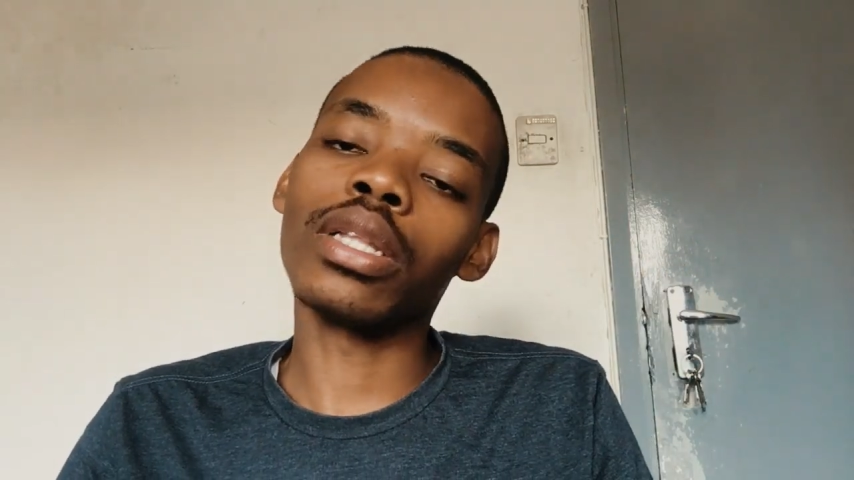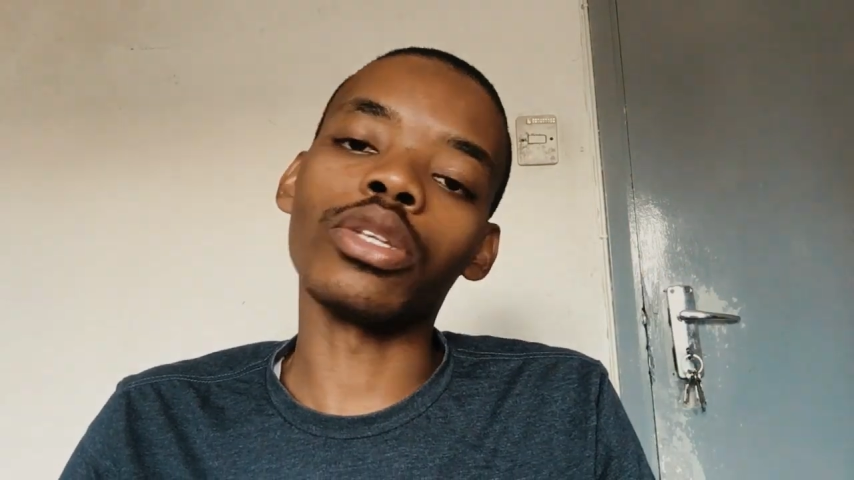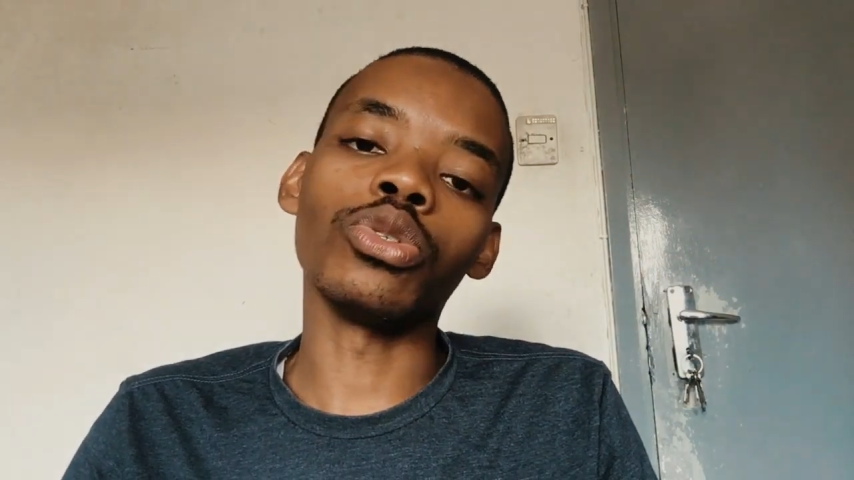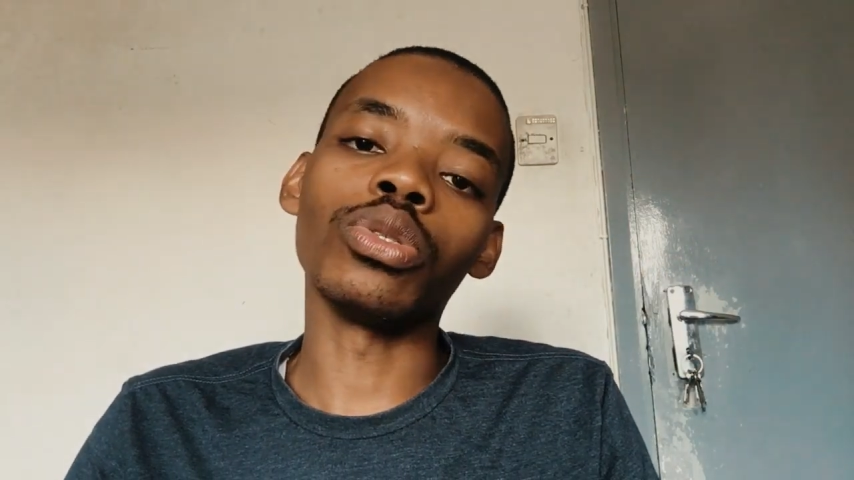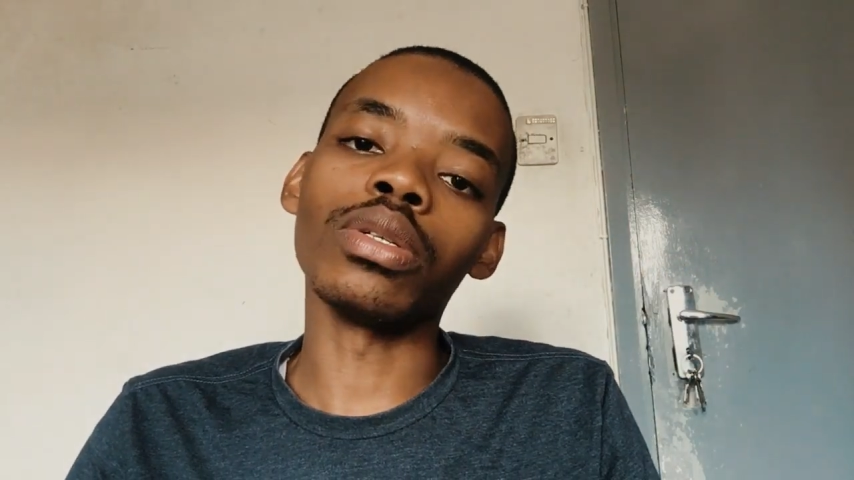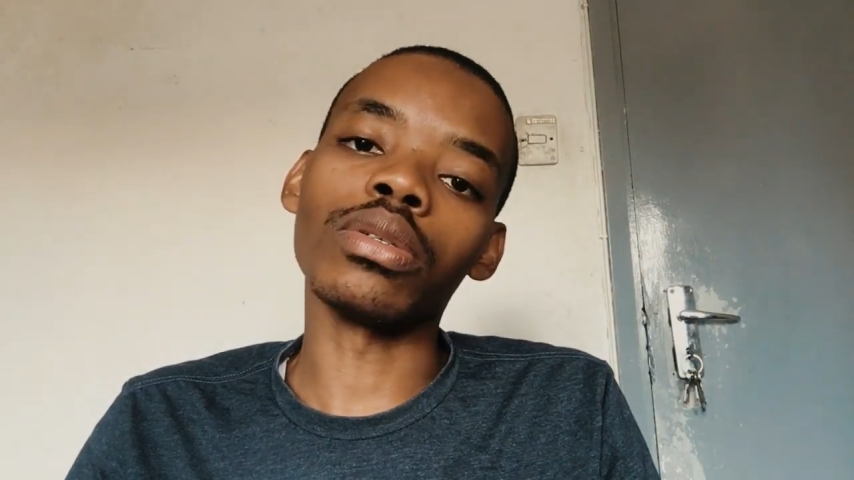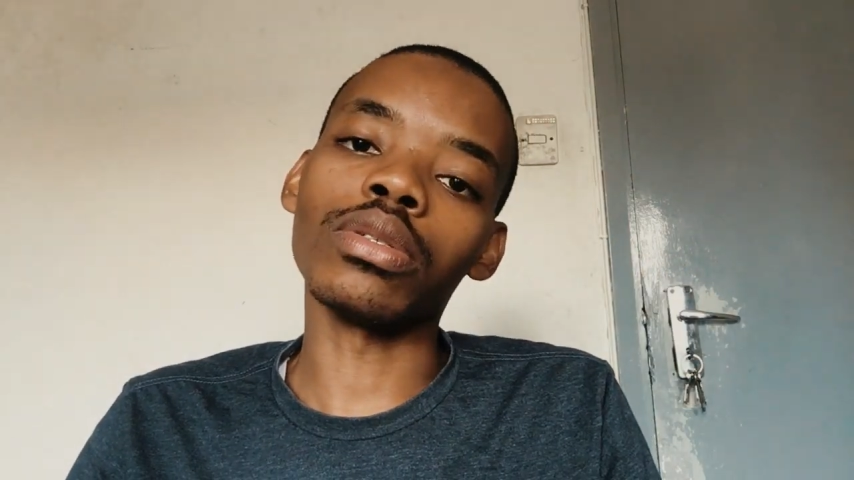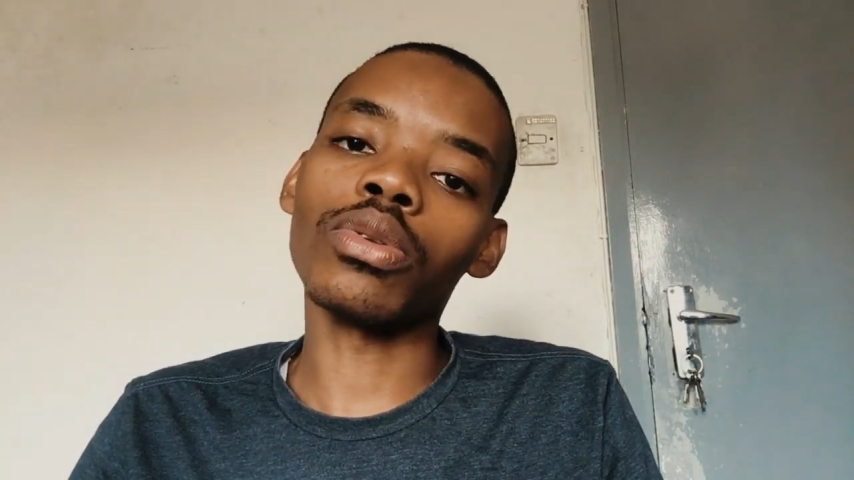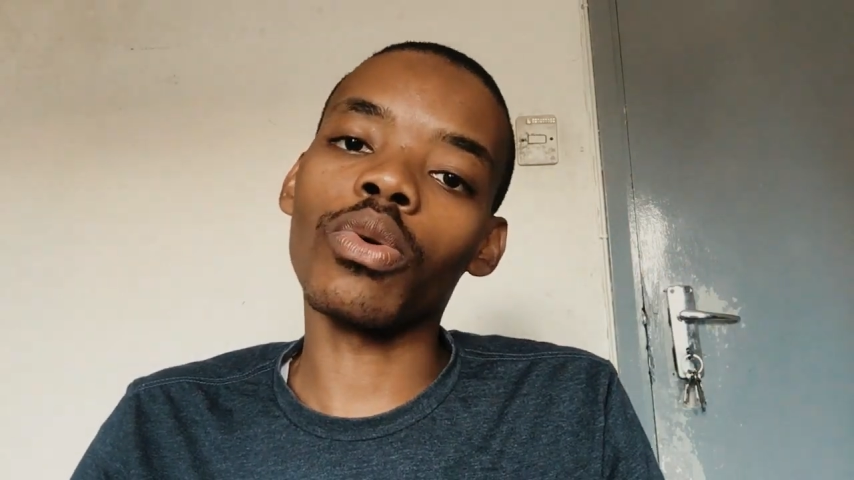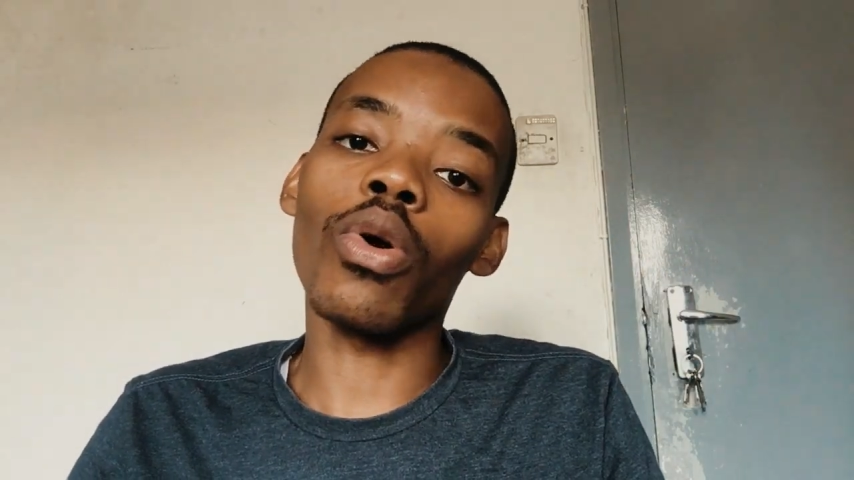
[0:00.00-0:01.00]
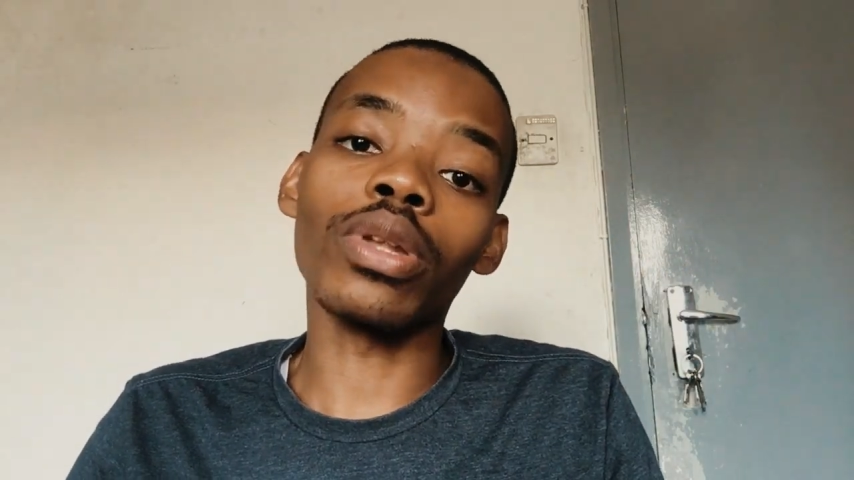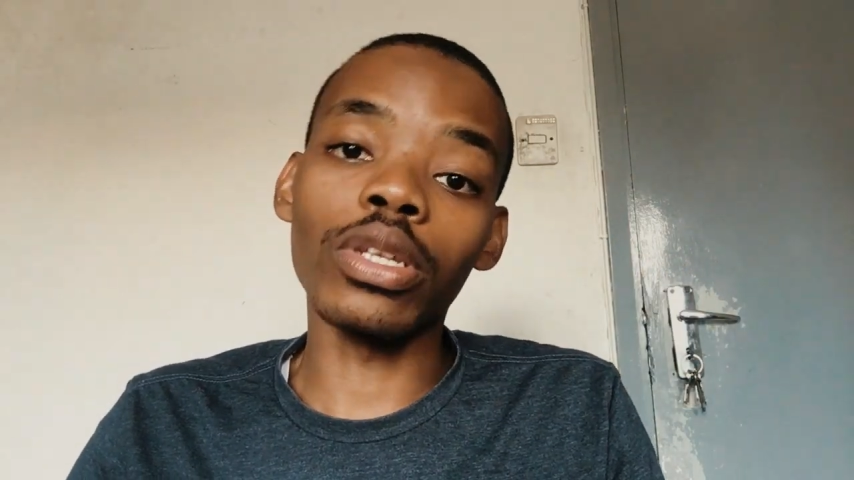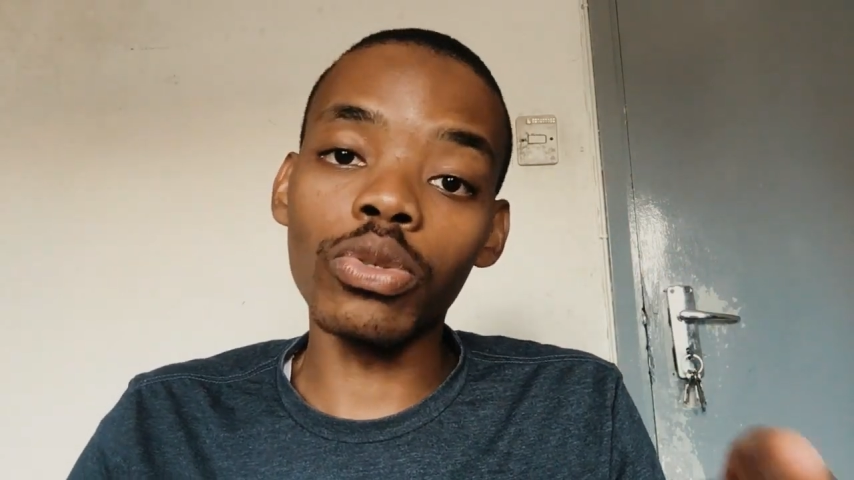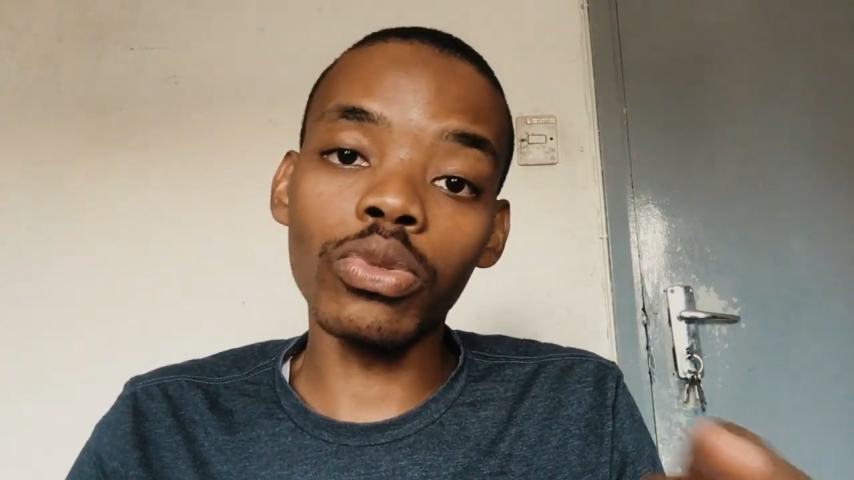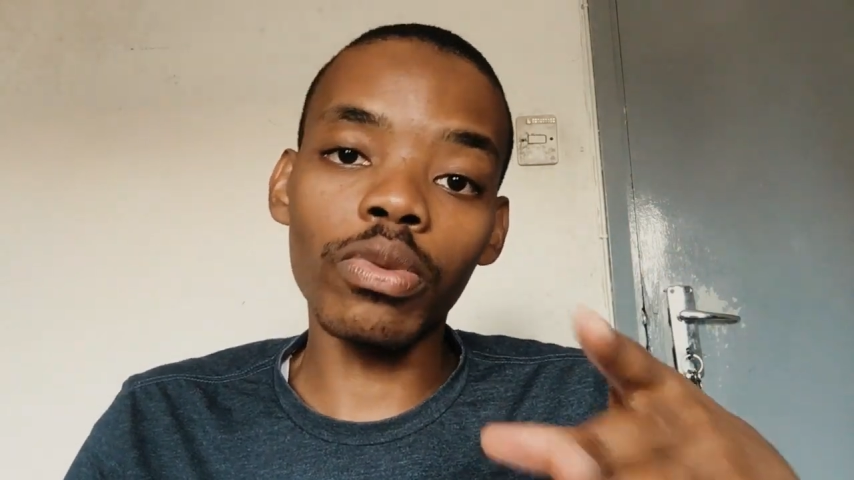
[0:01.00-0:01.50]
the, the you know on the
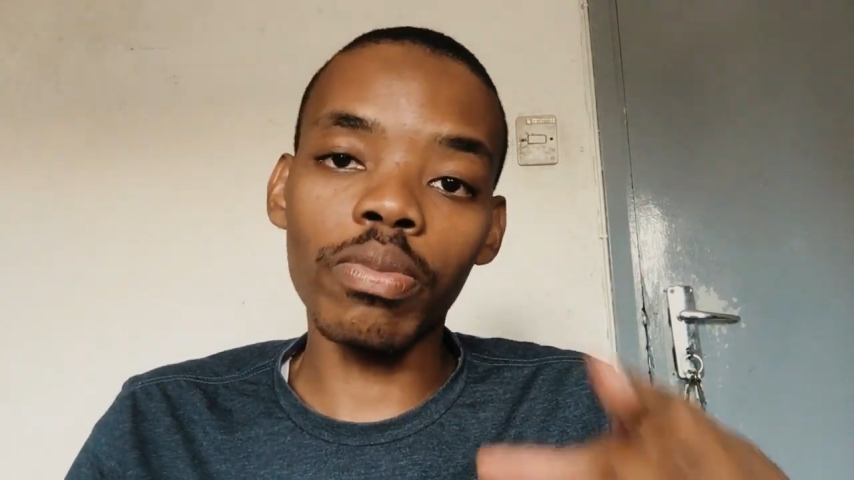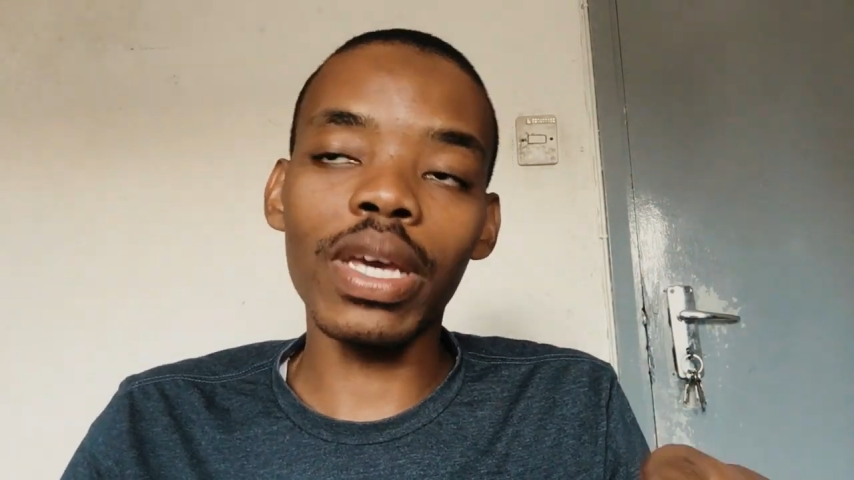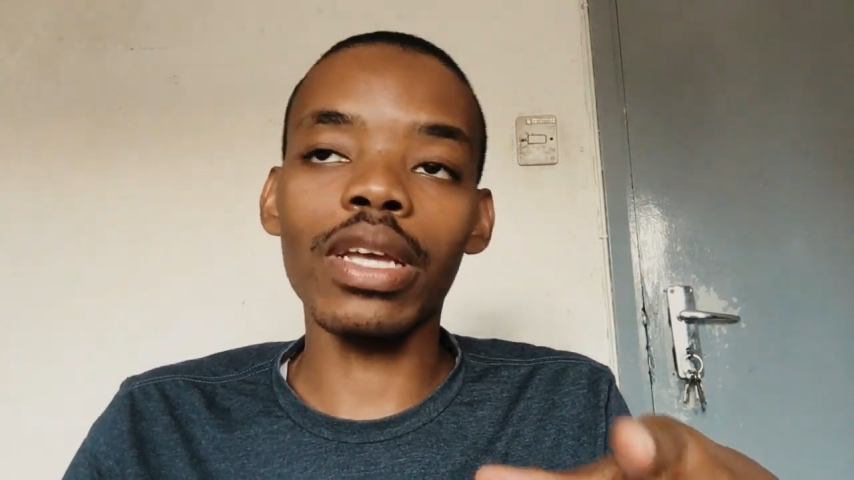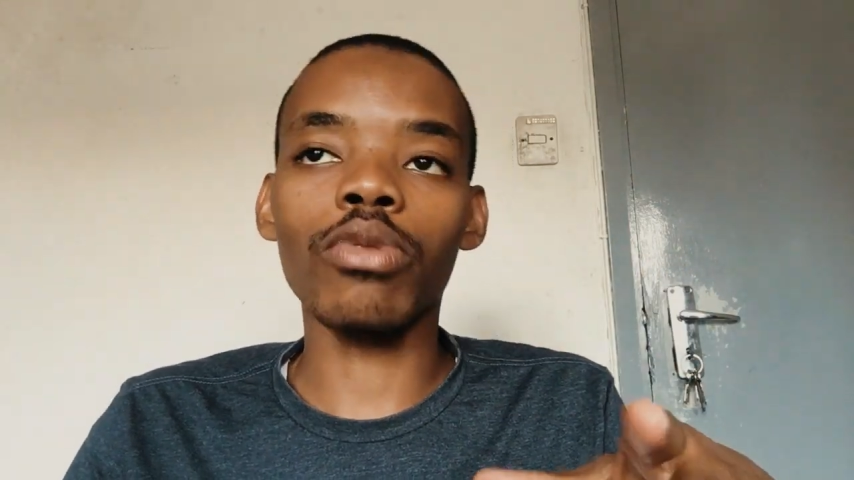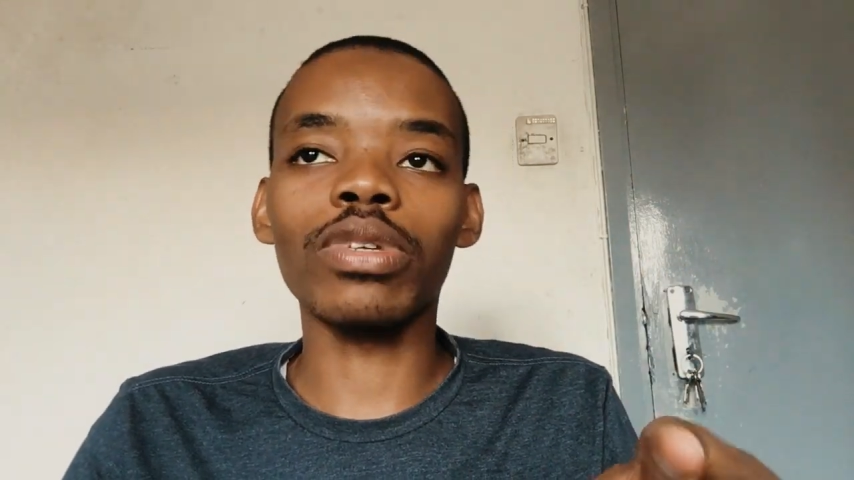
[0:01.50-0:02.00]
YouTube page